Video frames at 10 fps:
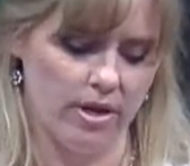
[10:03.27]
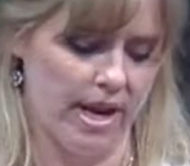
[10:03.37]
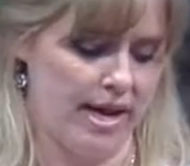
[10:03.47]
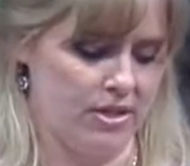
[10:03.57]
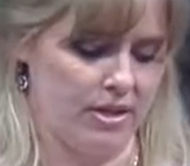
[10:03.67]

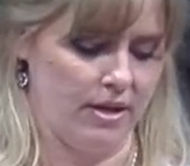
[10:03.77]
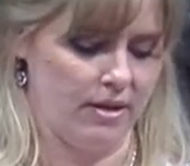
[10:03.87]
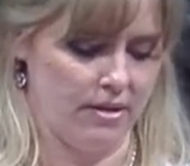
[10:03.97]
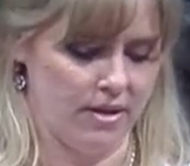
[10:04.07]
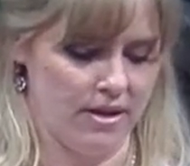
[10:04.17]

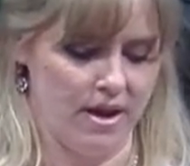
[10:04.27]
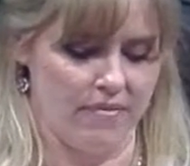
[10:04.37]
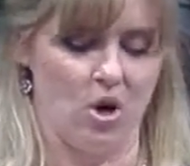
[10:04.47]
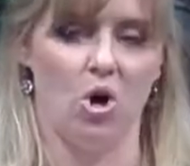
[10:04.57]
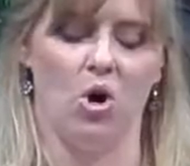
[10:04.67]
creation,
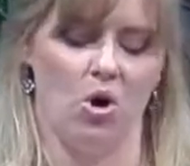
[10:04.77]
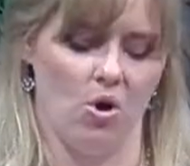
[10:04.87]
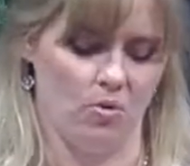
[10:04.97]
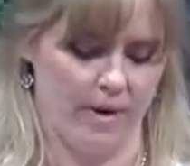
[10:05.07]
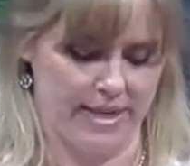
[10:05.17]
of the
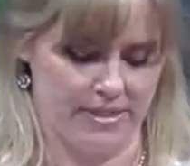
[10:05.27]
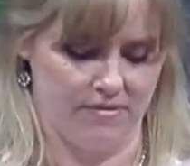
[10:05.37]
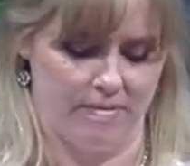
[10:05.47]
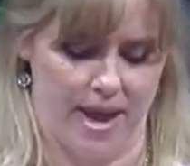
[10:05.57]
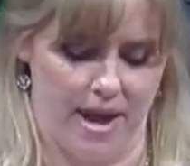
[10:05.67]
whole race
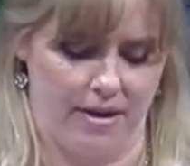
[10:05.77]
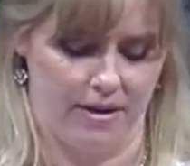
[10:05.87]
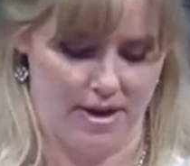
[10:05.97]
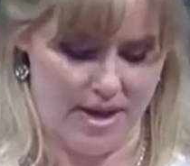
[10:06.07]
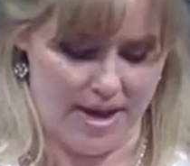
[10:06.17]
of man,
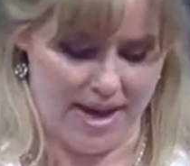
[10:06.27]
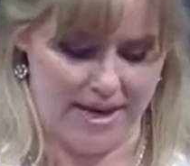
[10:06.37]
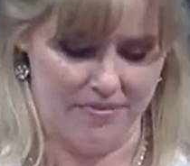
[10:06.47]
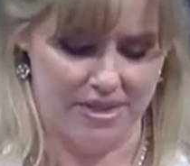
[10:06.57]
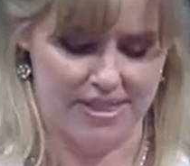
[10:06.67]

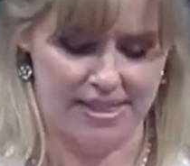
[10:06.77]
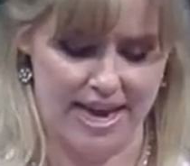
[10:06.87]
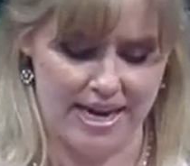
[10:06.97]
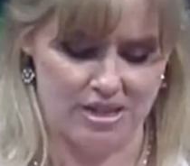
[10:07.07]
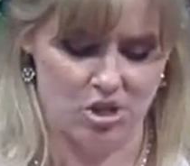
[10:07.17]
and of the
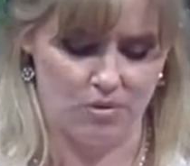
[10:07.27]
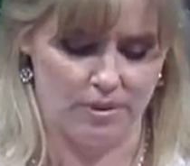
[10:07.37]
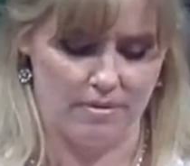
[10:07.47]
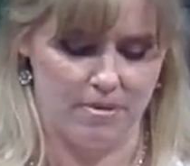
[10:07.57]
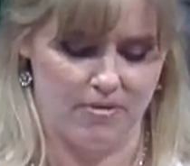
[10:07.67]
saints who
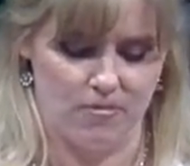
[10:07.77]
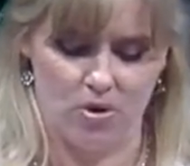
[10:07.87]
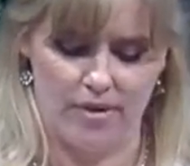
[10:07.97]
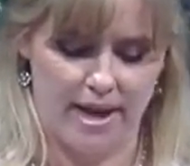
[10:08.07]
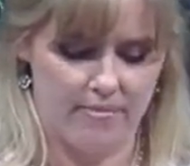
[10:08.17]
live
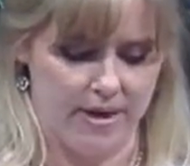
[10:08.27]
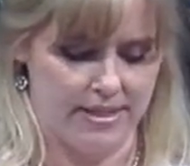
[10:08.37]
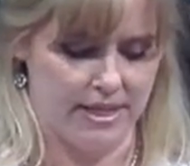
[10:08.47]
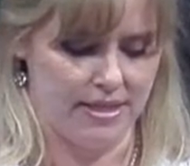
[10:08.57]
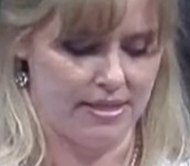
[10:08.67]
before thy
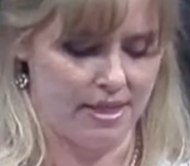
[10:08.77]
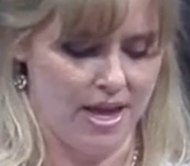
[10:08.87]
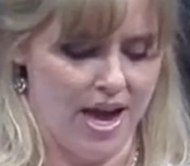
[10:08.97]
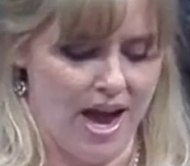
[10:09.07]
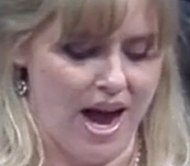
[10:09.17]
presence,
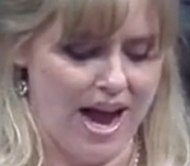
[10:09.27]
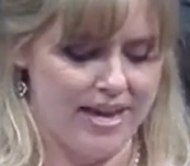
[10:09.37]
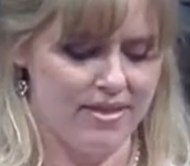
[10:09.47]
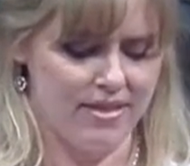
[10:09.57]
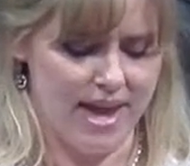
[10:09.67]

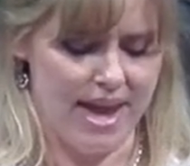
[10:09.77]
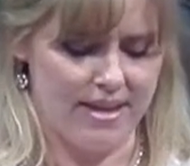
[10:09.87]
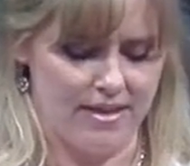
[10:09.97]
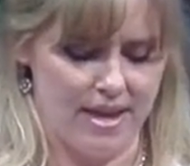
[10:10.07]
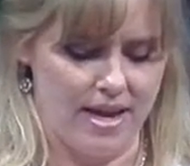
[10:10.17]
I
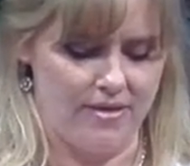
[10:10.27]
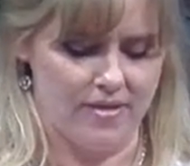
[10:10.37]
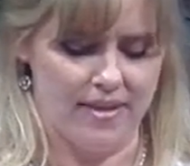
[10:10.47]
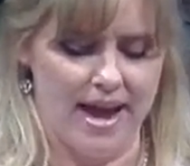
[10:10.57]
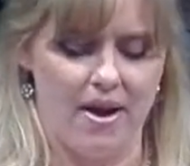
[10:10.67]
thank thee
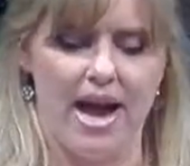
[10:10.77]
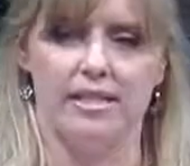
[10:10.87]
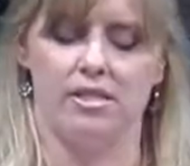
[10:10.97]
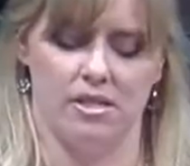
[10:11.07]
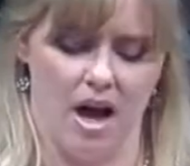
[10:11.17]
that thou
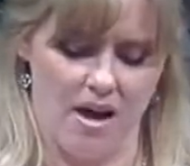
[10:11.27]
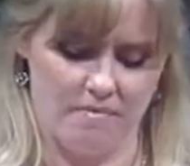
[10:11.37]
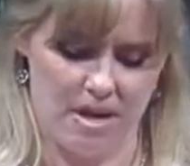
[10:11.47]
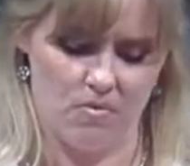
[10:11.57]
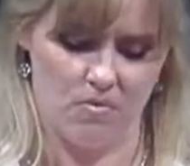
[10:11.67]
hast
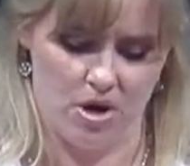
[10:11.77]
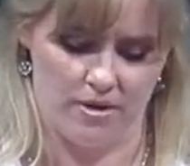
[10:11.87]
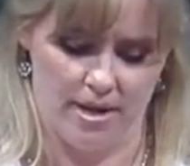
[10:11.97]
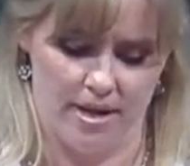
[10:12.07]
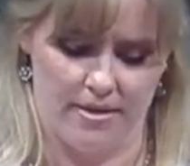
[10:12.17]
thought me
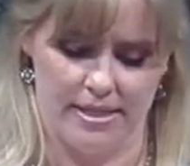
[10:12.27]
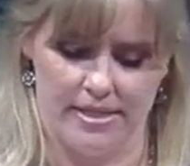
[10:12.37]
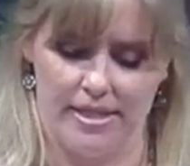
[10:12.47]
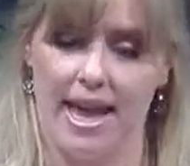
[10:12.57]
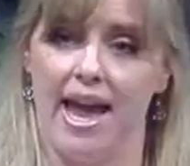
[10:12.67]
worthy
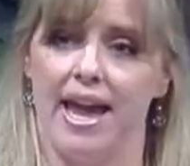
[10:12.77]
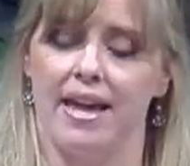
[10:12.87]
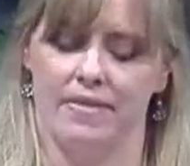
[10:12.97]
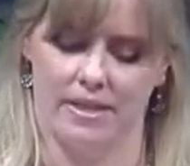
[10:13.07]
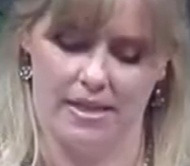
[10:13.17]
this day
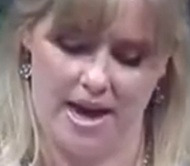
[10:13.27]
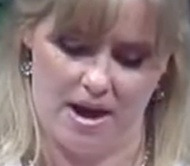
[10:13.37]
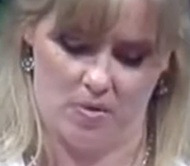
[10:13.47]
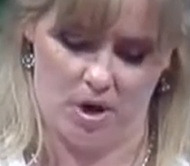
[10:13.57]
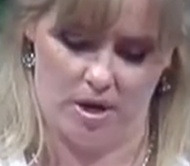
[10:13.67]
and this
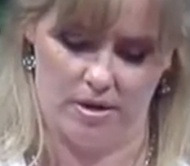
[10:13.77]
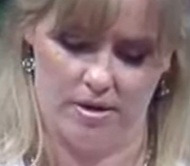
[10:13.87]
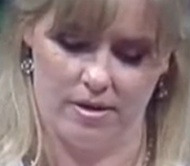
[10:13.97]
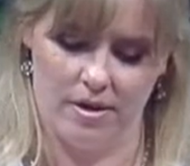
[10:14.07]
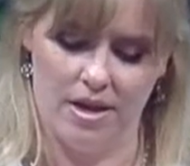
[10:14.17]
hour
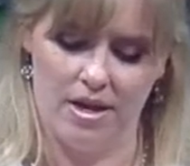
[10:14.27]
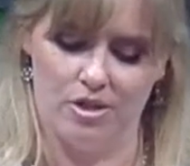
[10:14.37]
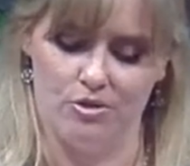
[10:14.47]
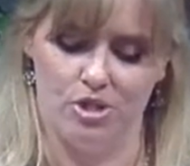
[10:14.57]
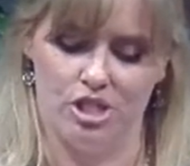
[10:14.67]

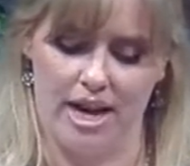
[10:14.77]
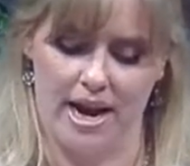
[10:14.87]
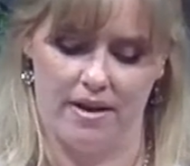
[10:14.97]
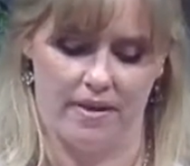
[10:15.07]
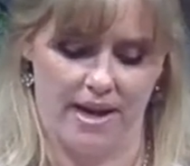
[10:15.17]
to
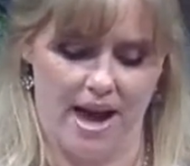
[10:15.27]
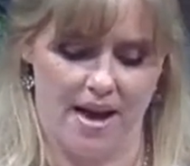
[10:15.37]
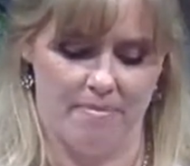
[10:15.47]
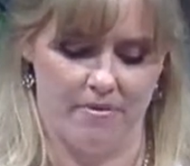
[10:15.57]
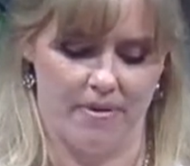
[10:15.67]
share the
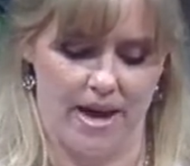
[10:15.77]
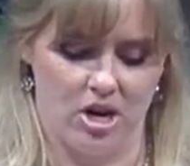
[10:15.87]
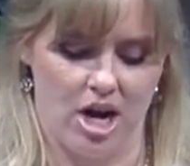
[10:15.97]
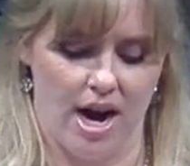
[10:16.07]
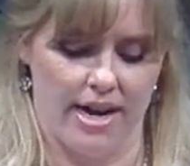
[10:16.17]
cup of thy
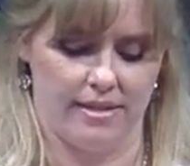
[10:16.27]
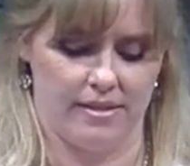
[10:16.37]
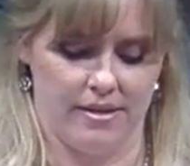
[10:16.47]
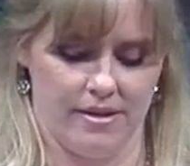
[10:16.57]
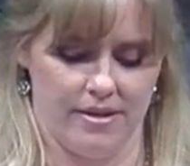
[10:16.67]

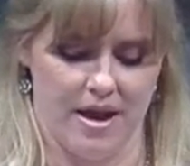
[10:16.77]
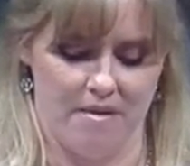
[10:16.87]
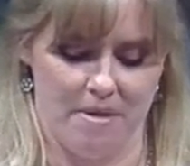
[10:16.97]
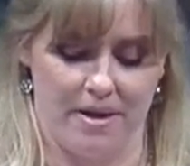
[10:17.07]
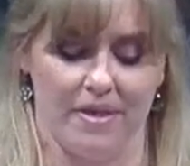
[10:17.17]
Christ
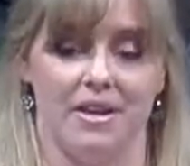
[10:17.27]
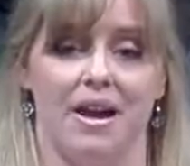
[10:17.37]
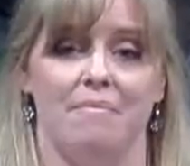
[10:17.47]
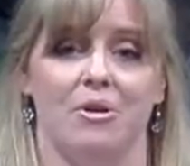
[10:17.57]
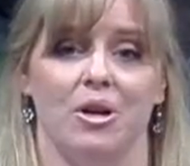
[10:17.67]
among the
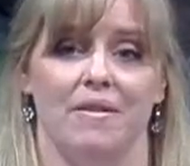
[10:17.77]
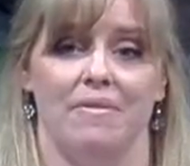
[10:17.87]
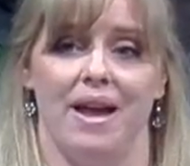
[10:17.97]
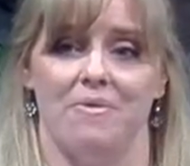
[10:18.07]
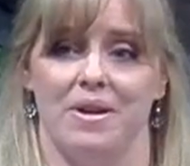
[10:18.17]
number
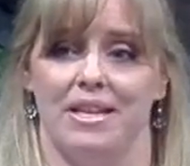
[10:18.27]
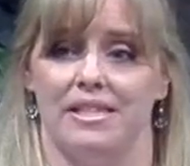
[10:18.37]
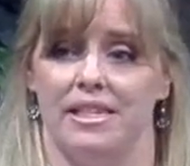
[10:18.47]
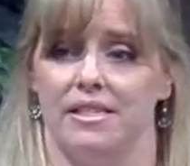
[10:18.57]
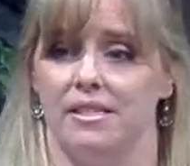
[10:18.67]
of thy
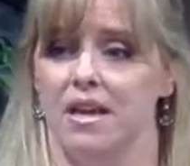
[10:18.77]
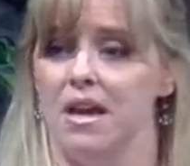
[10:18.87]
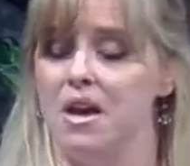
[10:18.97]
witnesses.